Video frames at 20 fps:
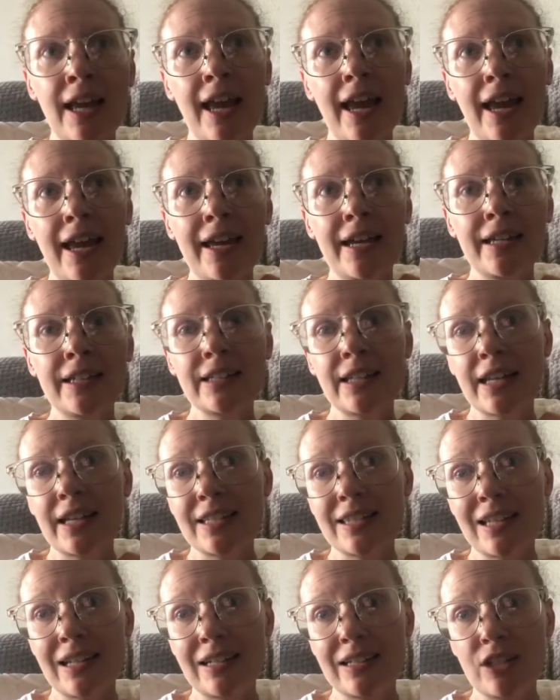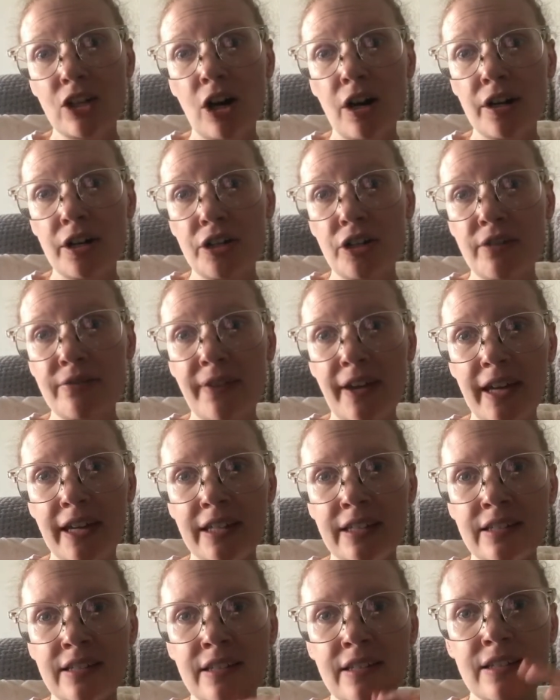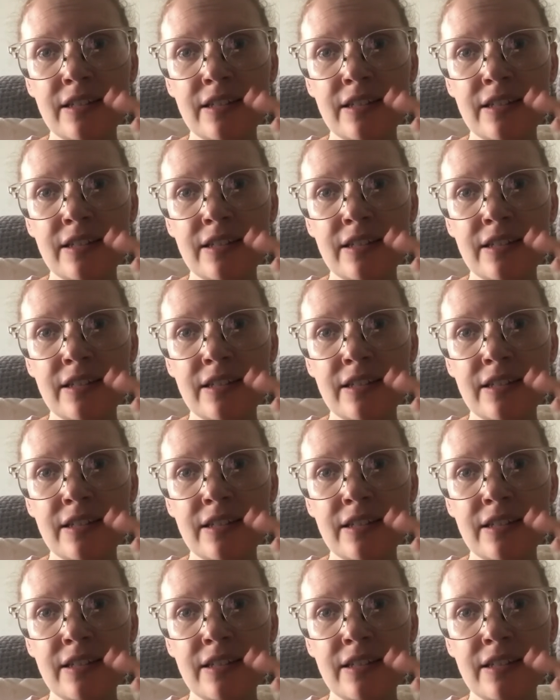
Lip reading: And like I said, it's hard on your veins.